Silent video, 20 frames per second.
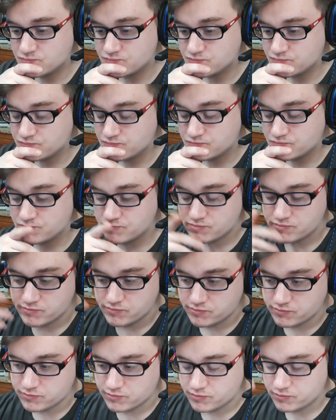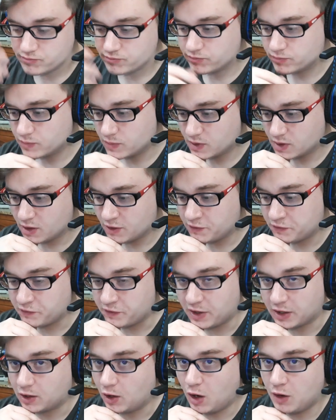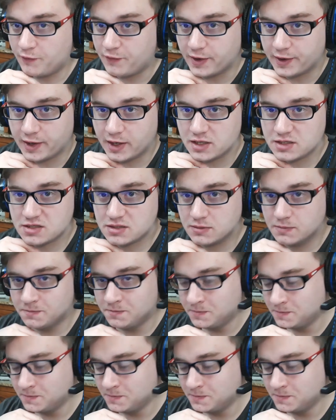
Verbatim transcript: What am I to do? Fuck off, I guess.